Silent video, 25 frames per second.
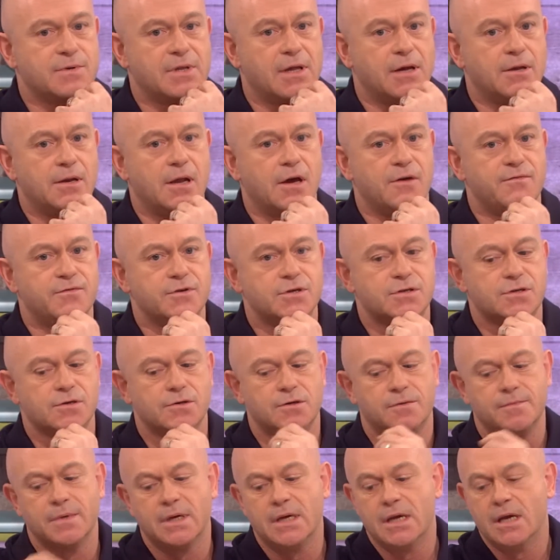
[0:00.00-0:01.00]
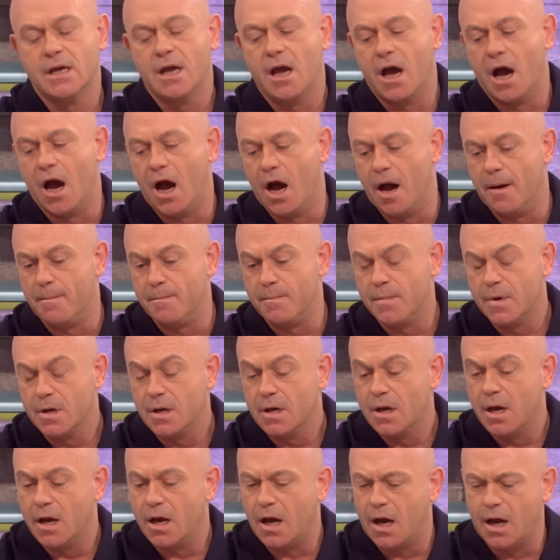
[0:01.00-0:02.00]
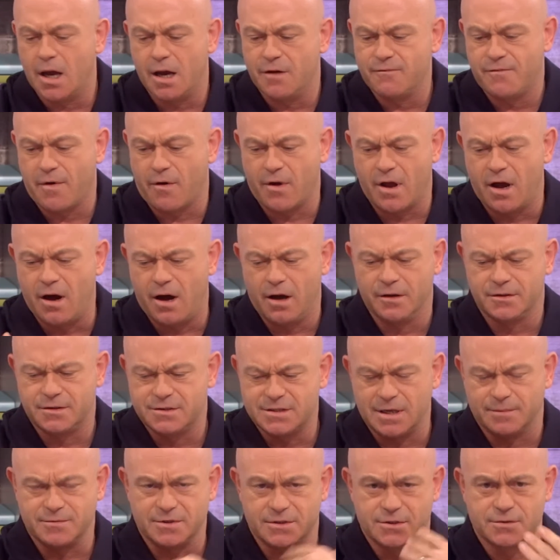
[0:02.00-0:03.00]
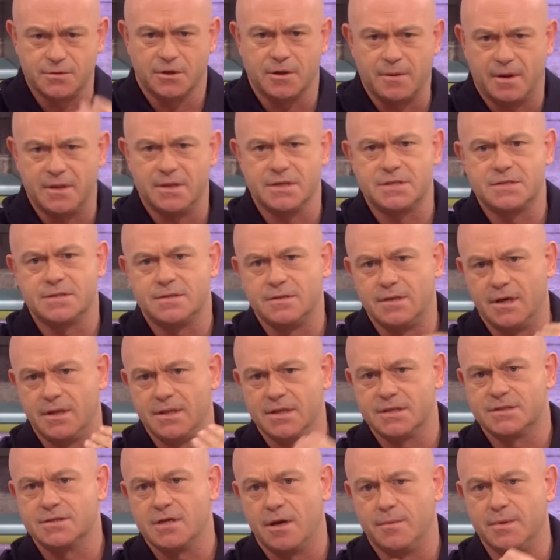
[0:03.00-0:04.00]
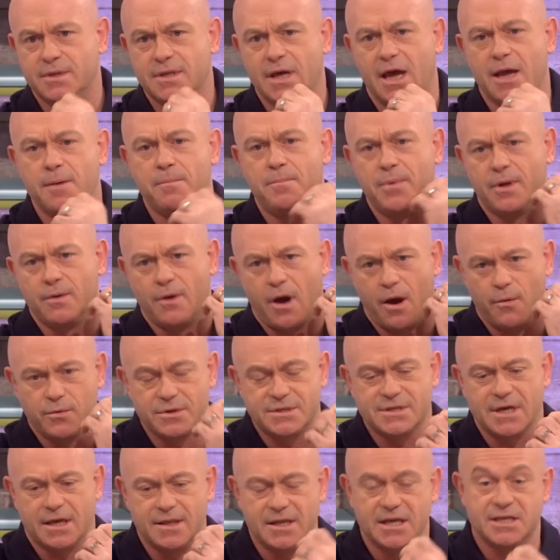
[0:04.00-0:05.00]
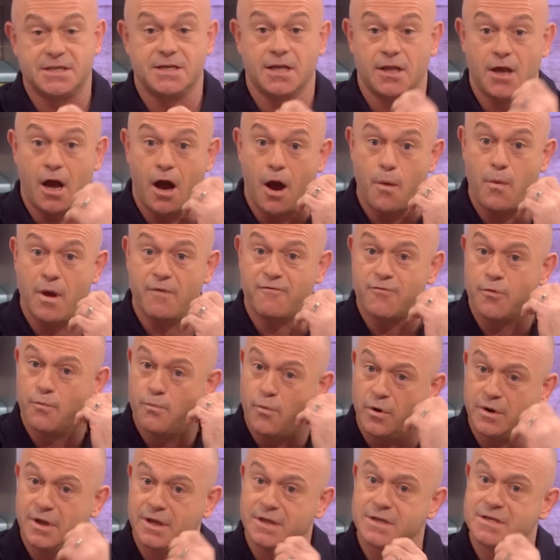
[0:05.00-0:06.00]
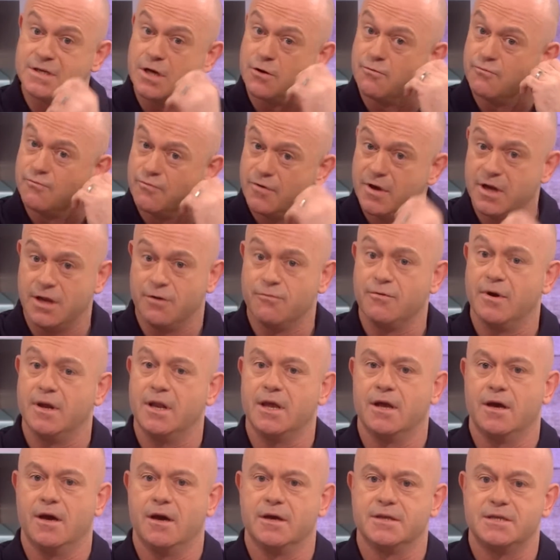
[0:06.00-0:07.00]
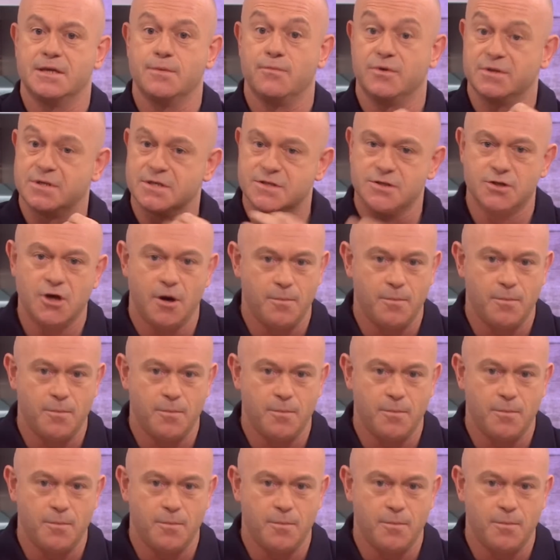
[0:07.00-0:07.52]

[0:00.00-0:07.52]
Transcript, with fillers: We don't know for sure. Um, a very hard subject to talk about this uh, this time of day, but I would say this: I went from wanting to really, really hurt him, which is yeah.